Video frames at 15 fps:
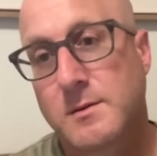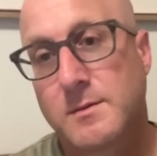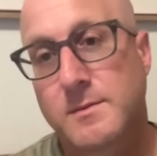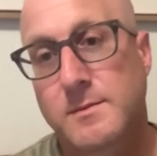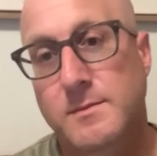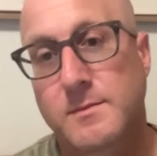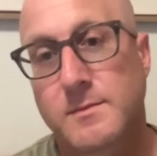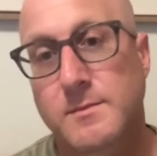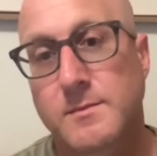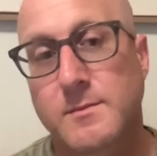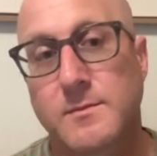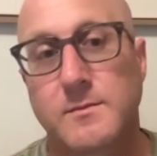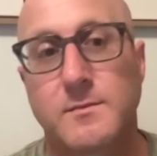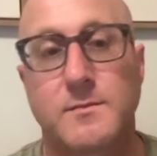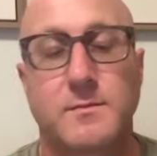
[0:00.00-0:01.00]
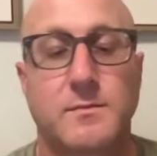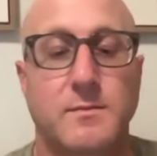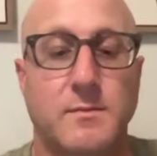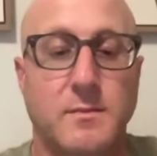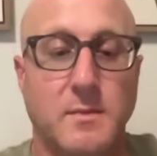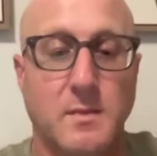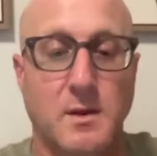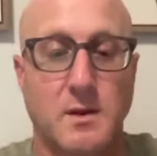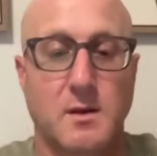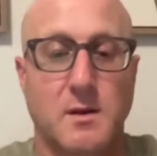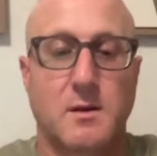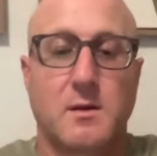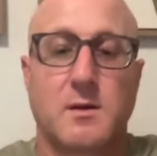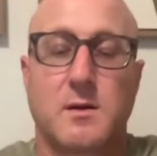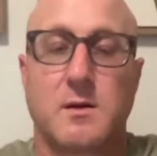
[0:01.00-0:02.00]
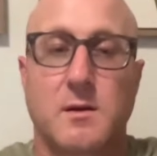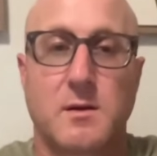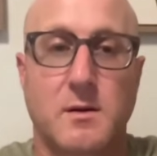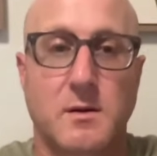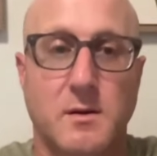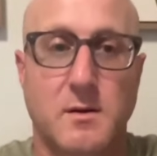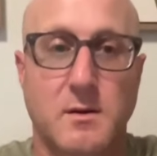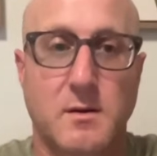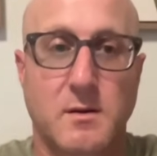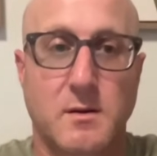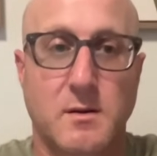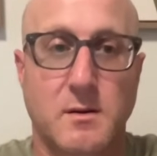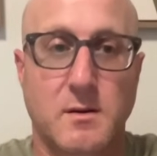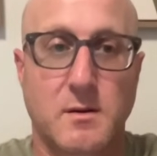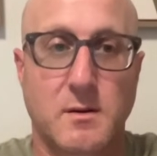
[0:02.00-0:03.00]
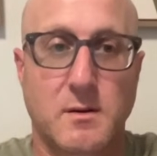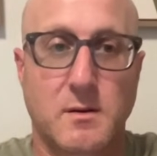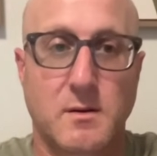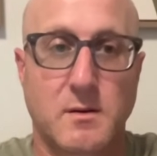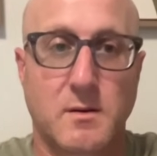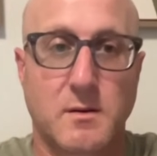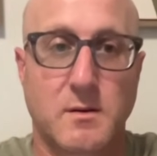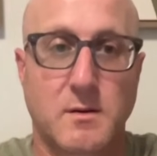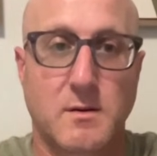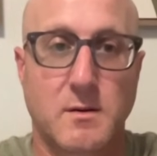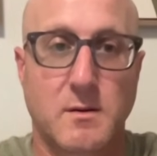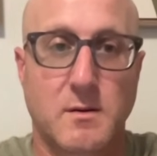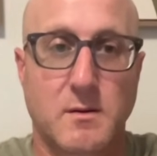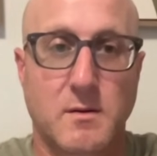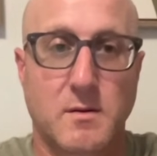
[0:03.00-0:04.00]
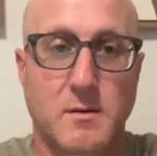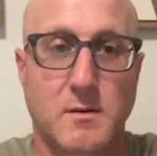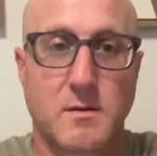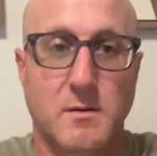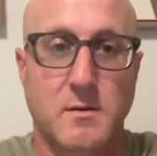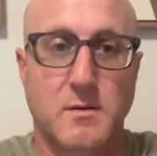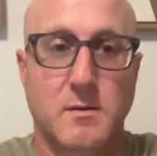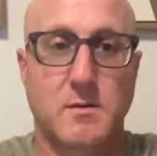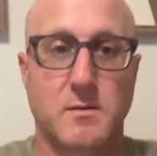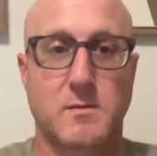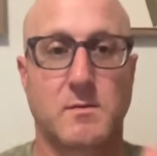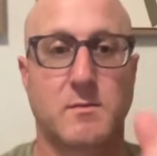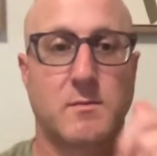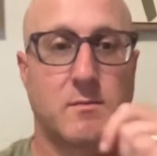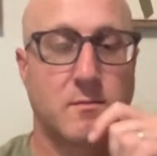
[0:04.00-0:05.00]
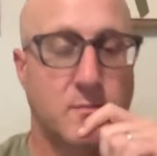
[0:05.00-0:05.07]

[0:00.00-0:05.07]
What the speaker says: No words are spoken by the person on screen.